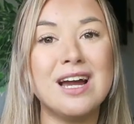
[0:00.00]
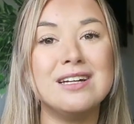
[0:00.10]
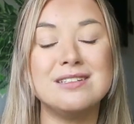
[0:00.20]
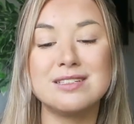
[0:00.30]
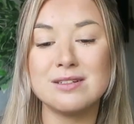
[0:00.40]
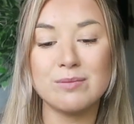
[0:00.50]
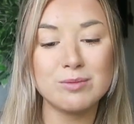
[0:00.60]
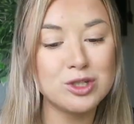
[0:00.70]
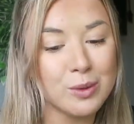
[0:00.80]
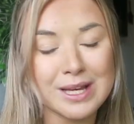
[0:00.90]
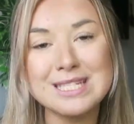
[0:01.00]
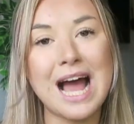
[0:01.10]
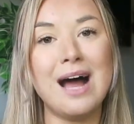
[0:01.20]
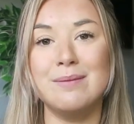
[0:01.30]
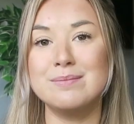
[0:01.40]
and do
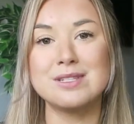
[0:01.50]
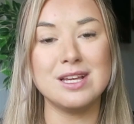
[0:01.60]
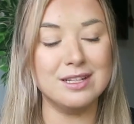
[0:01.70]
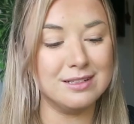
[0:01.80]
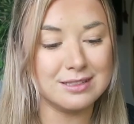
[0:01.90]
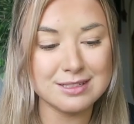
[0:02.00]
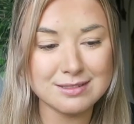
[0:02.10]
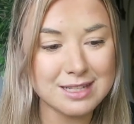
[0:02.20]
exams and